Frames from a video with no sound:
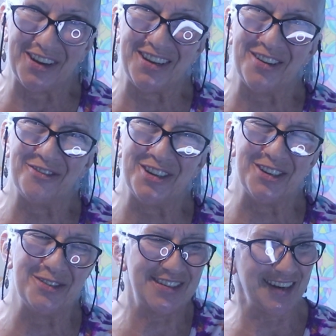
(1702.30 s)
video for
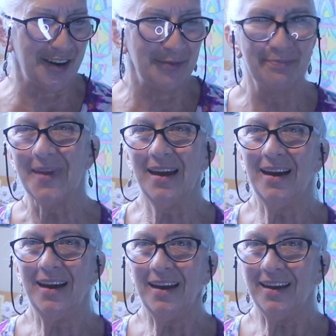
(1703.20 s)
you. So,
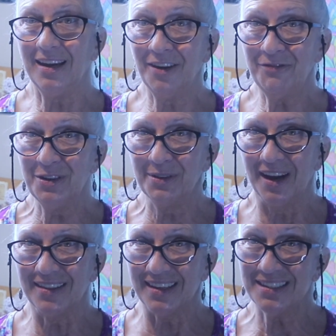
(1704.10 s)
if you
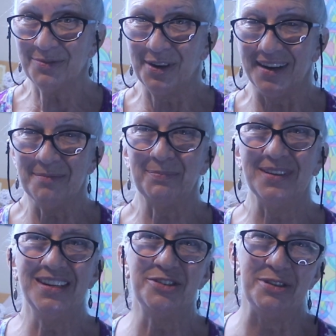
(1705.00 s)
like this one,
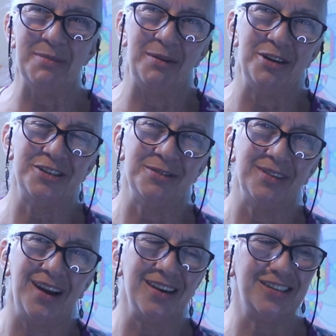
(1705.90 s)
please remember to
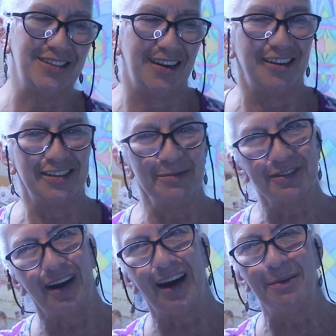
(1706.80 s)
like, share,
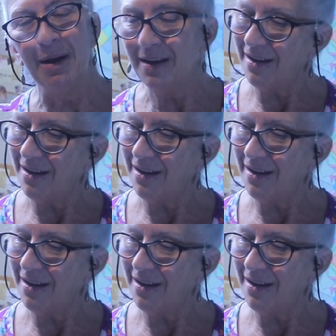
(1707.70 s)
subscribe,